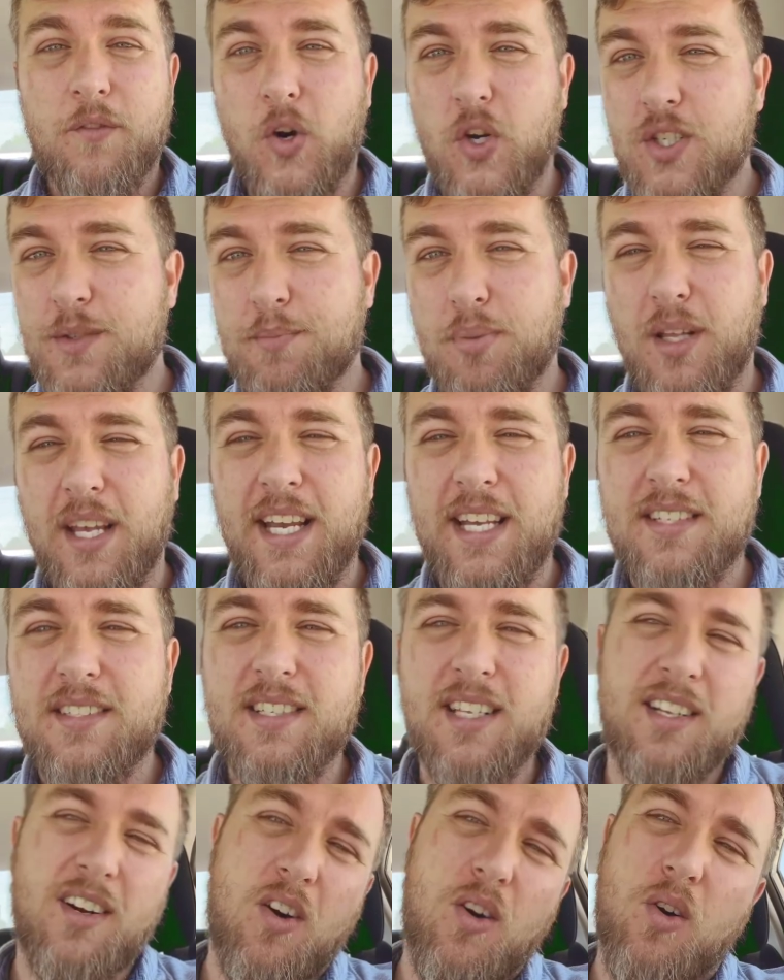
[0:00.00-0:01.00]
first
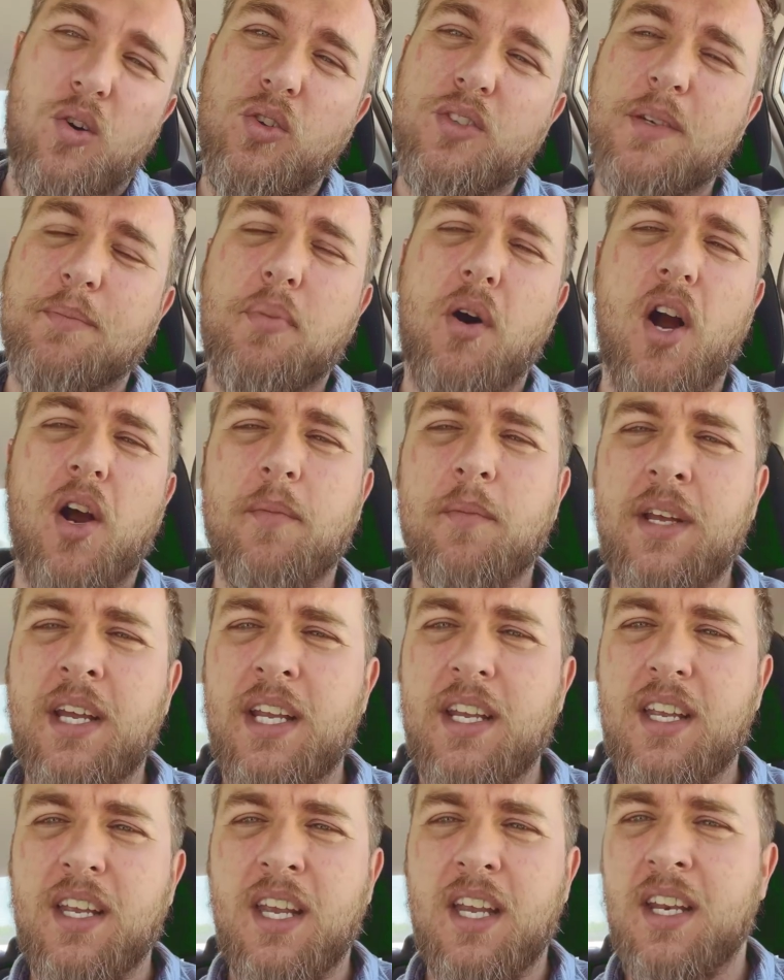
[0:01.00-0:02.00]
place in our whole
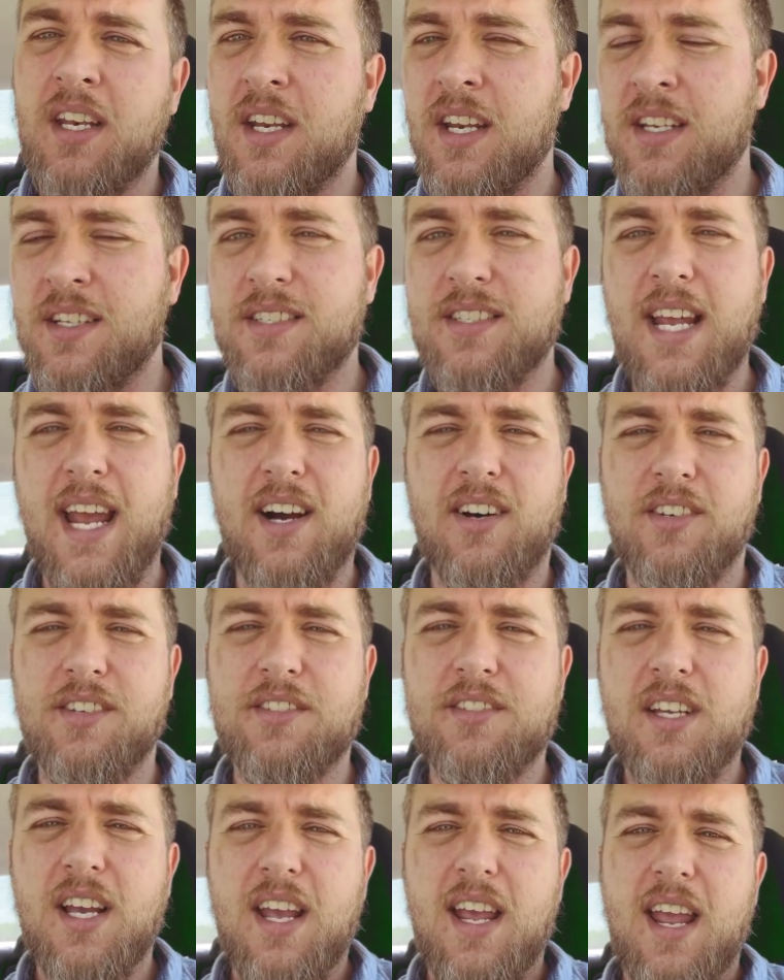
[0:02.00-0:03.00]
department in
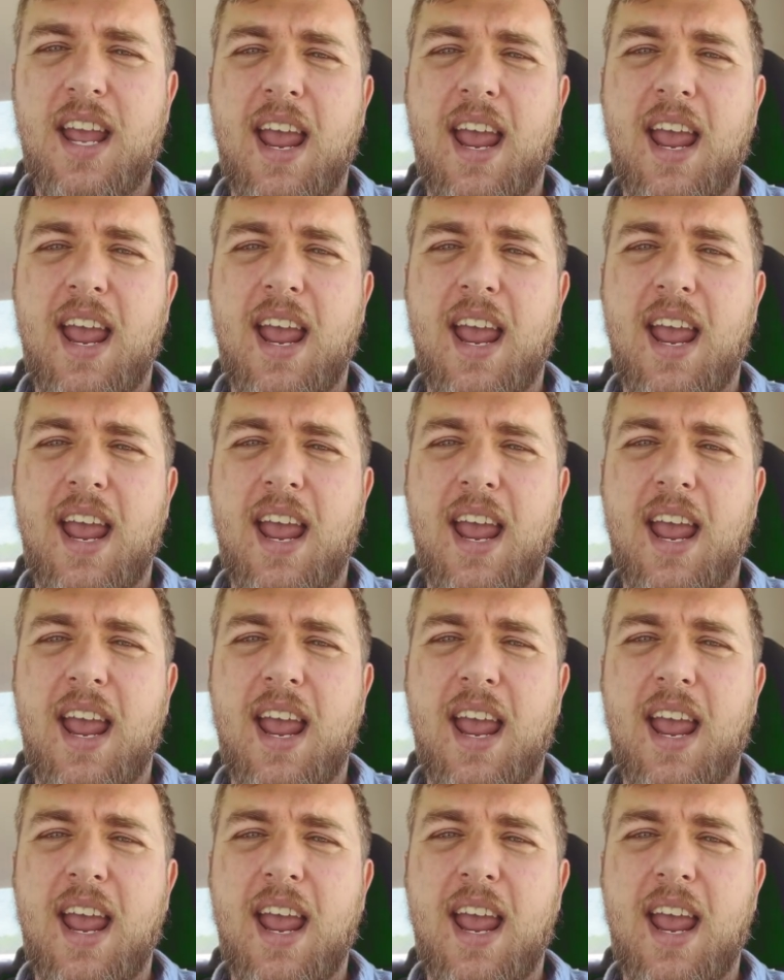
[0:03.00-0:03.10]
sales.